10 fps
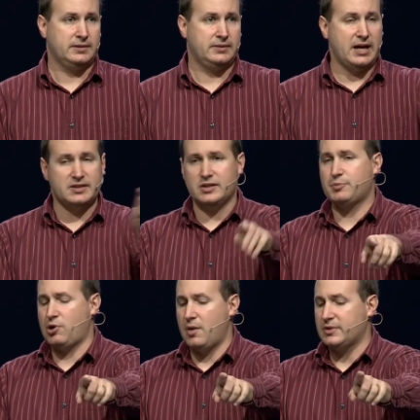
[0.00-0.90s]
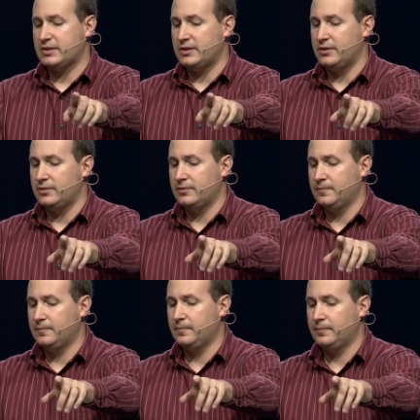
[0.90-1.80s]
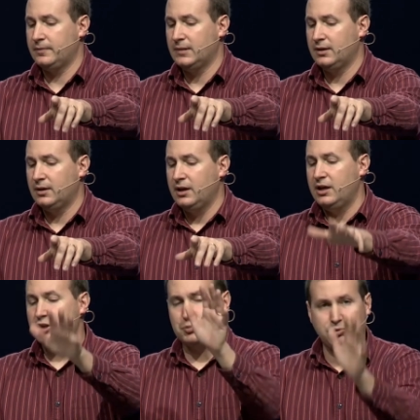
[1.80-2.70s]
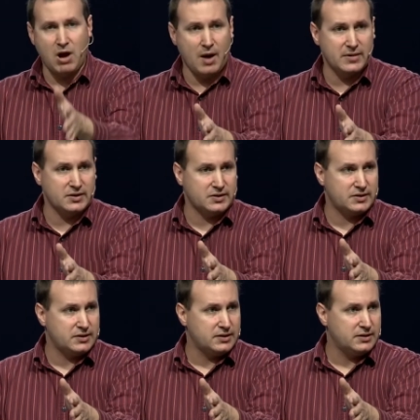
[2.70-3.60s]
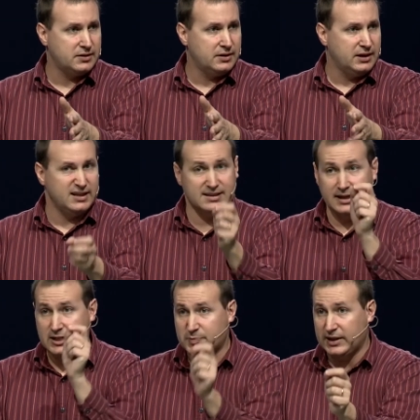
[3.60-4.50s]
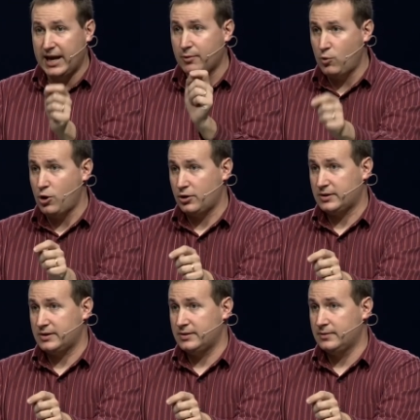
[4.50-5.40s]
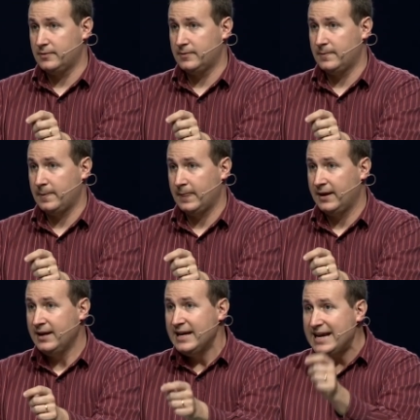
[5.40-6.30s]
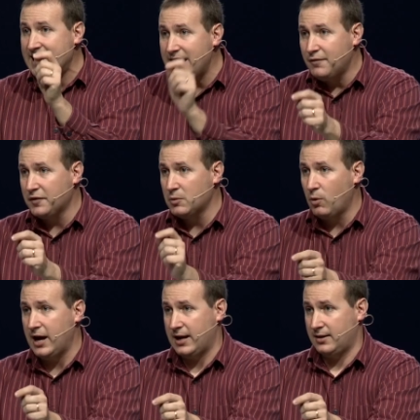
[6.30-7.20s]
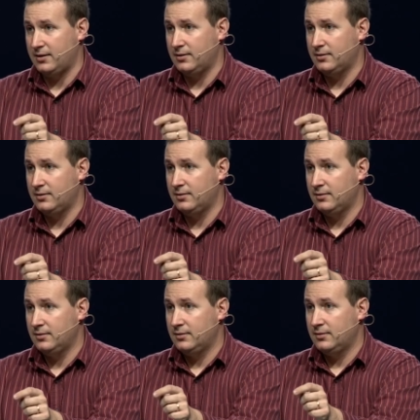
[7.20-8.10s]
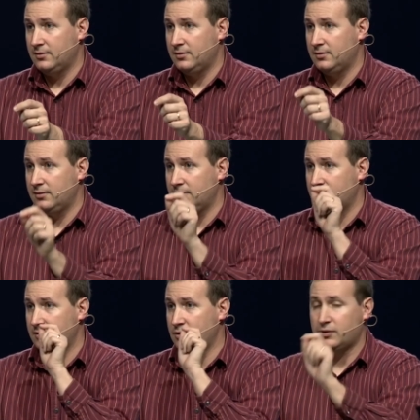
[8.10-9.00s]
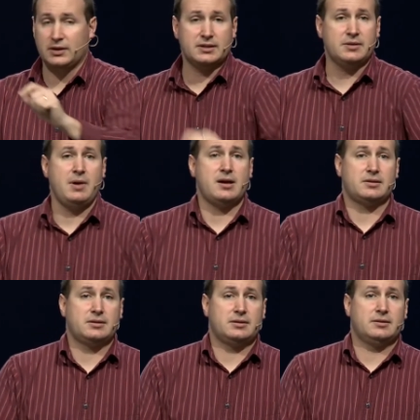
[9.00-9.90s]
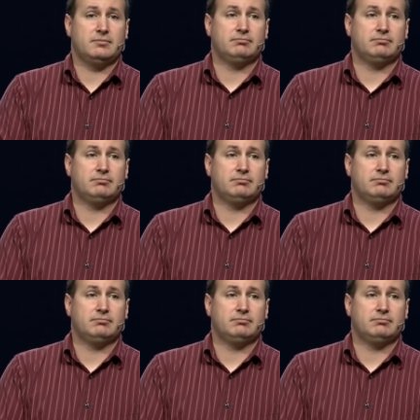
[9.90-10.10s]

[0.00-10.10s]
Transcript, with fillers: That's his promise to you. His promise is that his plan works even when you think it's a mess.